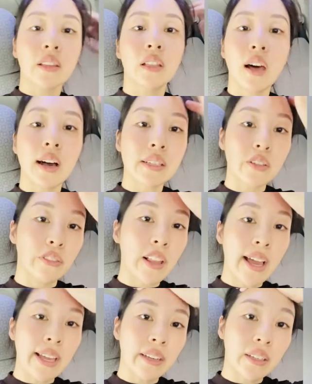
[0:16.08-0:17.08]
the last
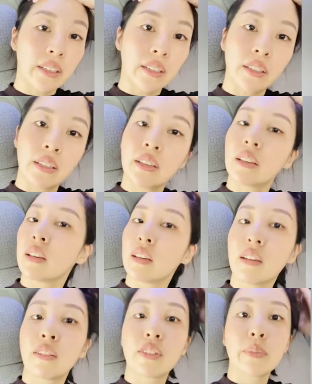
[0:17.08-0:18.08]
flight
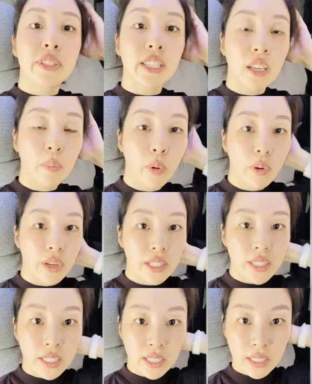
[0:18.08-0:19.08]
from Singapore
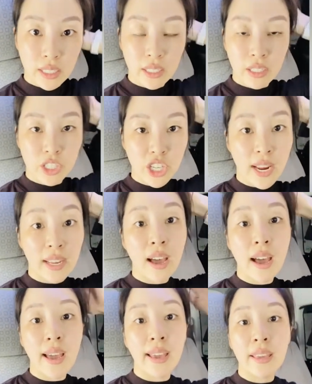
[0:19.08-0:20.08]
into
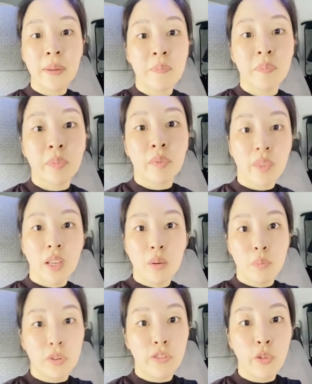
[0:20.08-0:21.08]
Shanghai
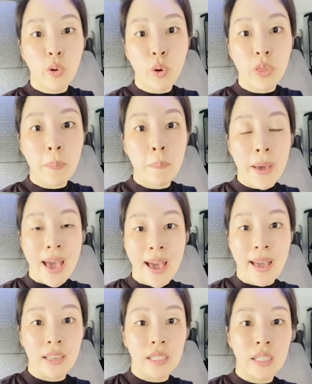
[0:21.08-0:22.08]
before the
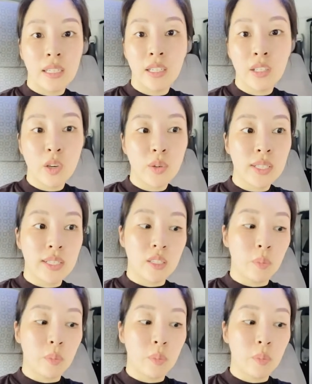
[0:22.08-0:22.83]
ban goes into